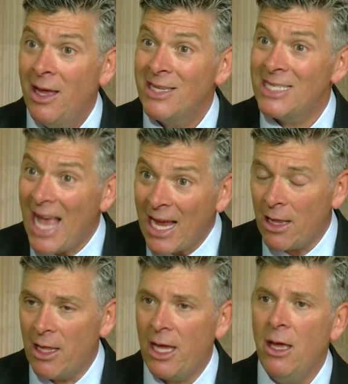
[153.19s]

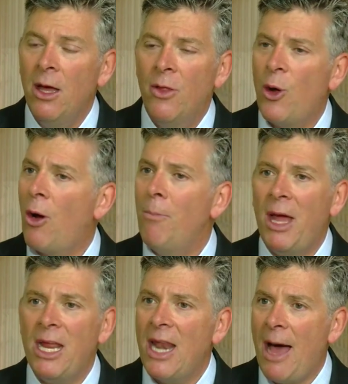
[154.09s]
Secondly, there are
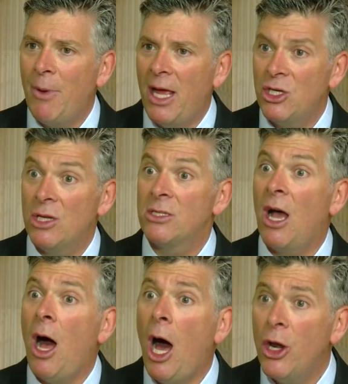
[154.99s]
many nominations,
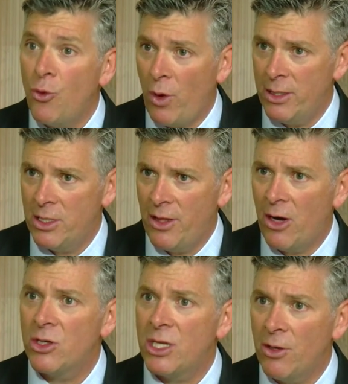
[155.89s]
hundreds,
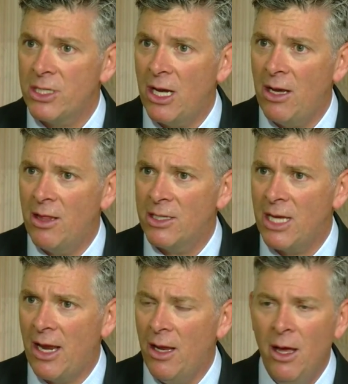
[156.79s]
that are still sitting in the
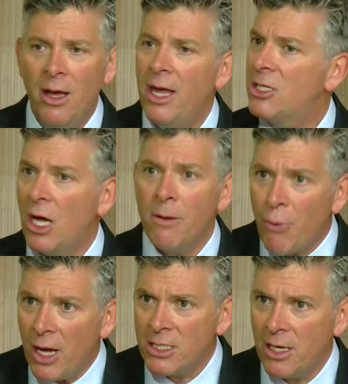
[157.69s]
Senate. It's
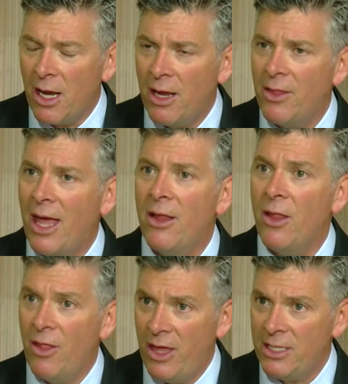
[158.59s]
unprecedented that
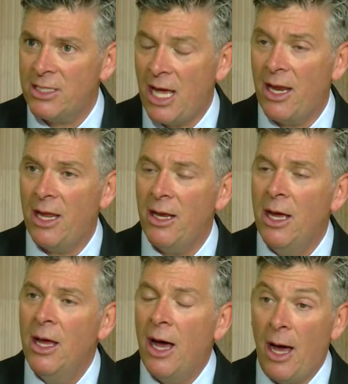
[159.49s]
this Senate,
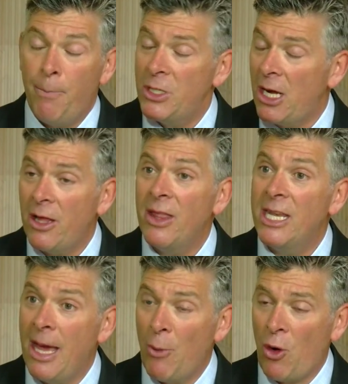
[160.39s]
uh, particularly the
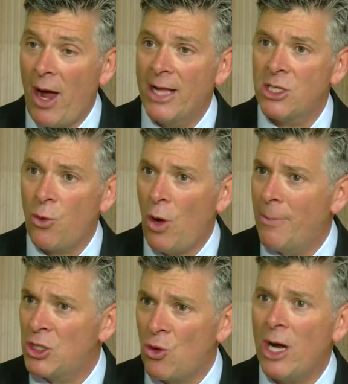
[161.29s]
Democrats, through
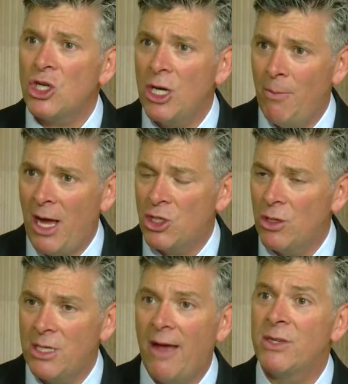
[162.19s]
obstruction
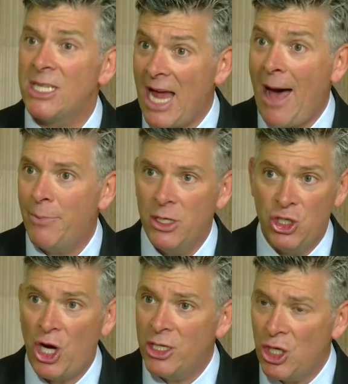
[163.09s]
measures, have stopped
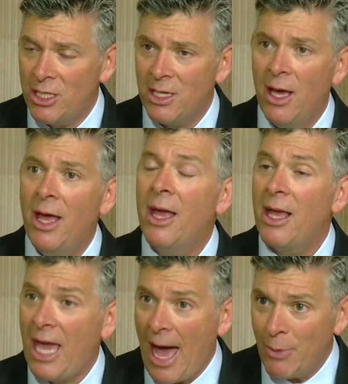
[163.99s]
judges
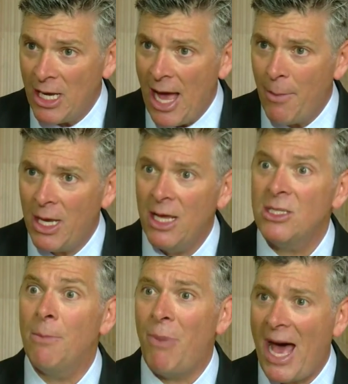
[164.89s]
cabinet
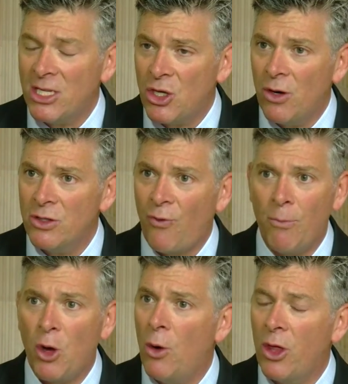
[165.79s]
nominees, ambassadors
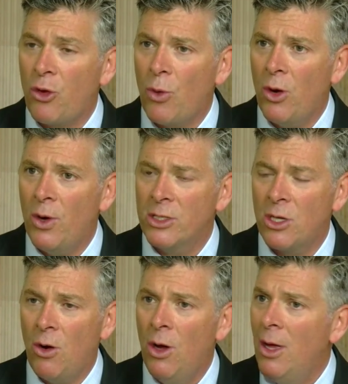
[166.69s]
from going through. And
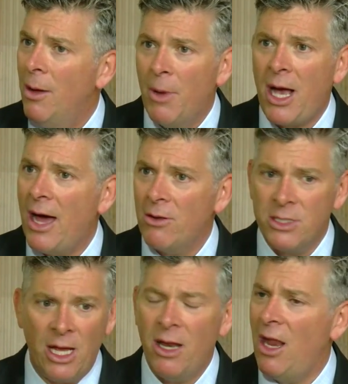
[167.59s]
so McConnell
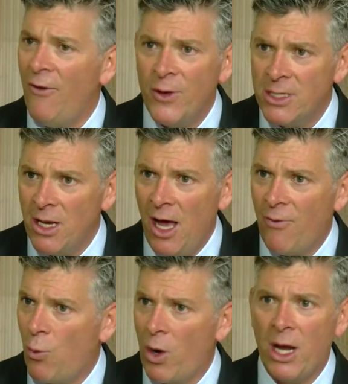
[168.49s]
said, enough is
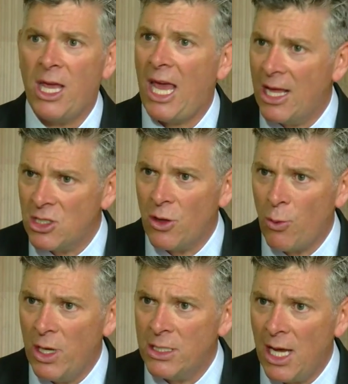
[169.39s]
enough. We're going to cancel
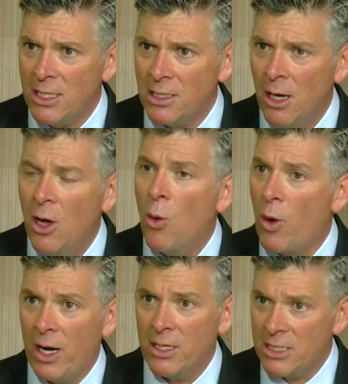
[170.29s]
the recess.
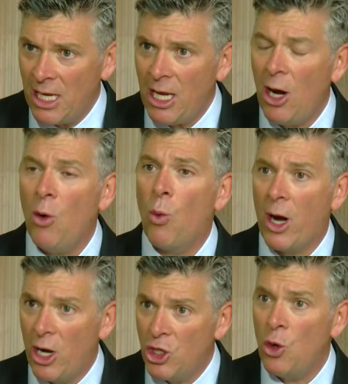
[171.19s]
We're going to sit here. We're
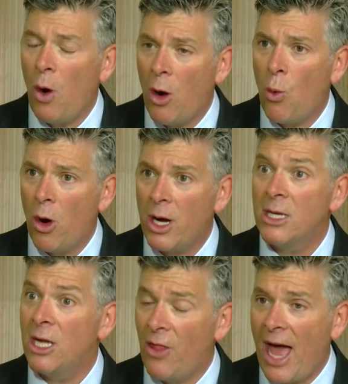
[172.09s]
going to do our work
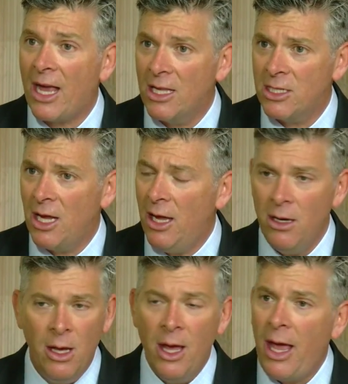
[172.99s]
until that gets
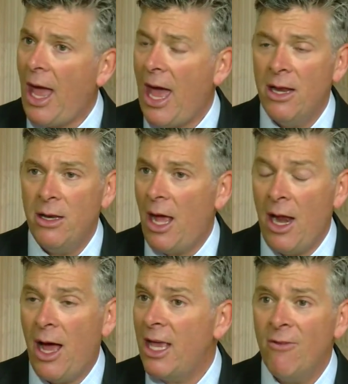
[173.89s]
done. And,
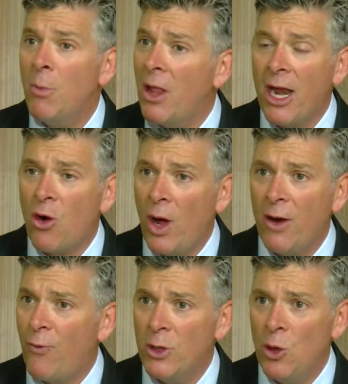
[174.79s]
and I give him a lot of
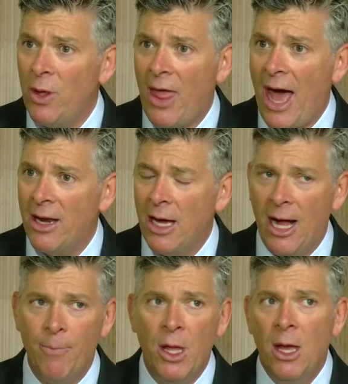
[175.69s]
credit for doing that.
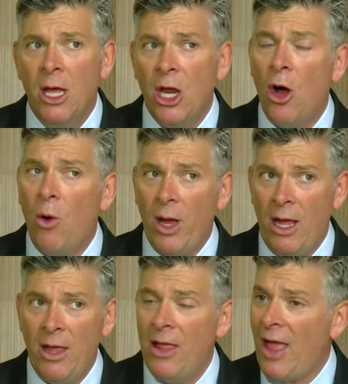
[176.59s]
Um, you know,
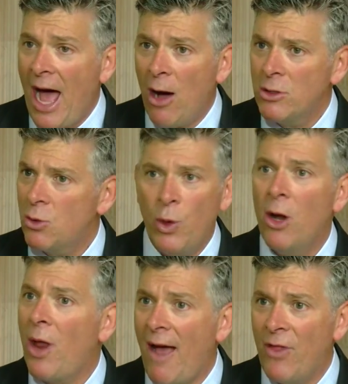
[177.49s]
in, in the House, we
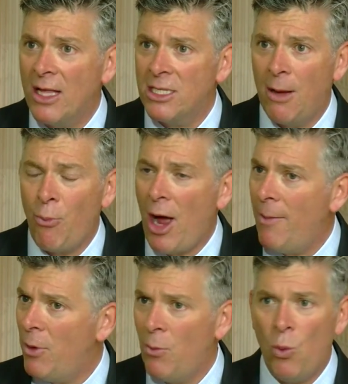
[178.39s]
don't have that same
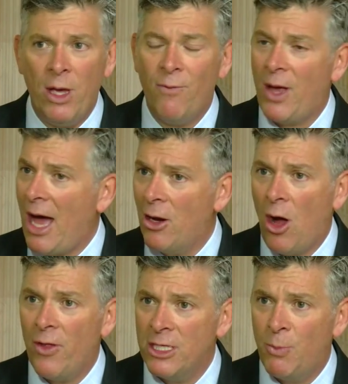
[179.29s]
problem. We've gotten
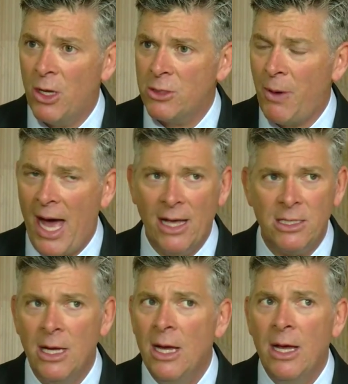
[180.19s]
all these bills passed.